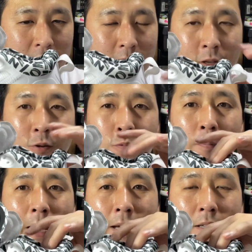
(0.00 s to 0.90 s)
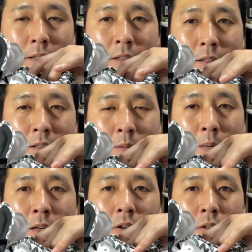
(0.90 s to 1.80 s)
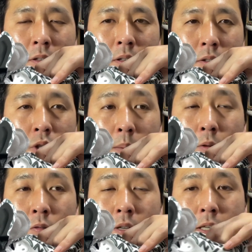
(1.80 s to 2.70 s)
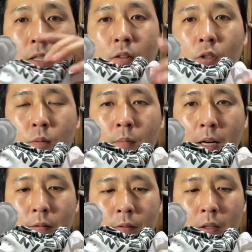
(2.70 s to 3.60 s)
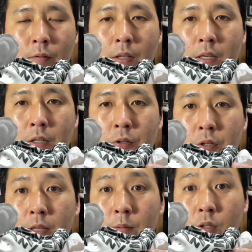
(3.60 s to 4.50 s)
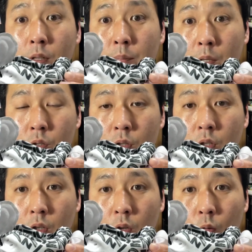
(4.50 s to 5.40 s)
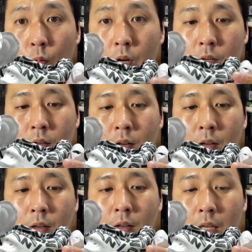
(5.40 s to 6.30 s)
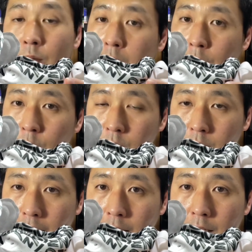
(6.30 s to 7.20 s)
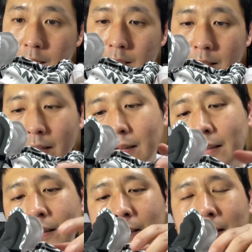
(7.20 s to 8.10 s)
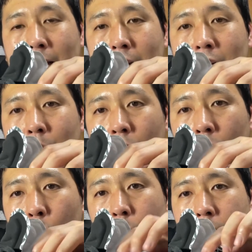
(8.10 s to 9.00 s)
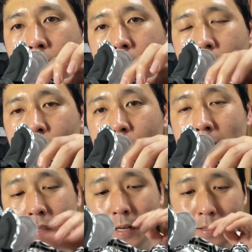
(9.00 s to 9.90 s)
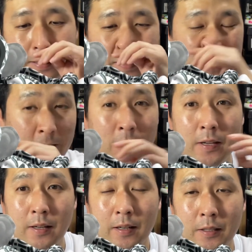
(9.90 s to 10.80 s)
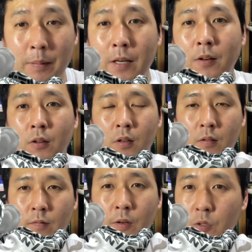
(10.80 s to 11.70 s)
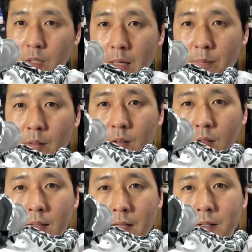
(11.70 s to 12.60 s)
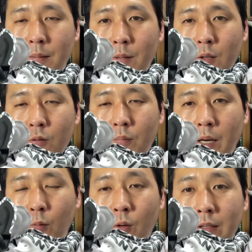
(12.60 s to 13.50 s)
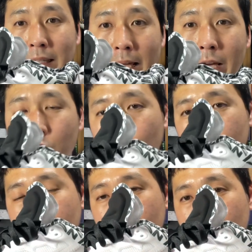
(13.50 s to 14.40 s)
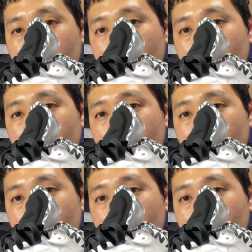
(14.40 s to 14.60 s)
you might, depending on the shape of your heel, you might feel of a heel slippage when, even if you tie it up all the way here and really tighten it. So depending on your foot shape, that's something you might want to gauge once you